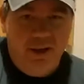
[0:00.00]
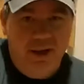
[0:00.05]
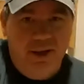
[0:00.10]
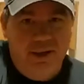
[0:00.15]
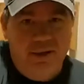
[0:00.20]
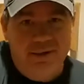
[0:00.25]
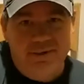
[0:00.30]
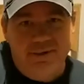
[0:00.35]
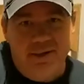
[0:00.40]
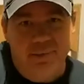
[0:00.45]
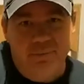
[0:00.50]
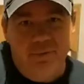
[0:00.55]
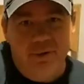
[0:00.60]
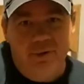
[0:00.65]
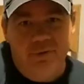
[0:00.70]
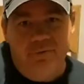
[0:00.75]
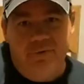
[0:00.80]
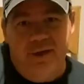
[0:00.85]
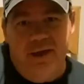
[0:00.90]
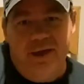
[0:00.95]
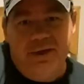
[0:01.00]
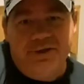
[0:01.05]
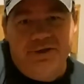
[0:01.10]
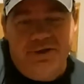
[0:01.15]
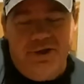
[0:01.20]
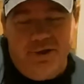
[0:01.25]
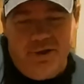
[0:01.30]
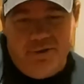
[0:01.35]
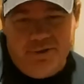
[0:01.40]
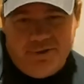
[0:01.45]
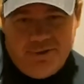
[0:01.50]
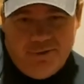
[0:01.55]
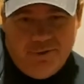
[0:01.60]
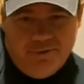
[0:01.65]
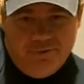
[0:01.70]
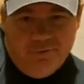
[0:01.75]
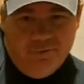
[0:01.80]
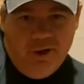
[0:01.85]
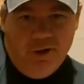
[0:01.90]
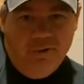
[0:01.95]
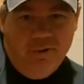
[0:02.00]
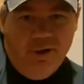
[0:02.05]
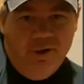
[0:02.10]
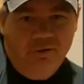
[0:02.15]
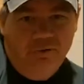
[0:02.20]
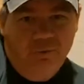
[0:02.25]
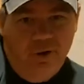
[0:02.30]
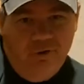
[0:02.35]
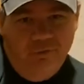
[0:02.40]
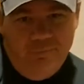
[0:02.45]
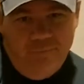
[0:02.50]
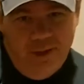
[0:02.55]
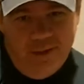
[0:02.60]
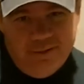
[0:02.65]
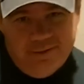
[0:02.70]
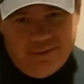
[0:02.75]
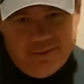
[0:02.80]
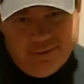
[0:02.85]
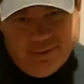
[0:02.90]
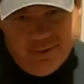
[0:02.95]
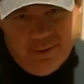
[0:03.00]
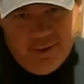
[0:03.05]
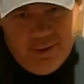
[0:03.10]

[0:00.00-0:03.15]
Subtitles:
in December of last year, so it's right around 12 months.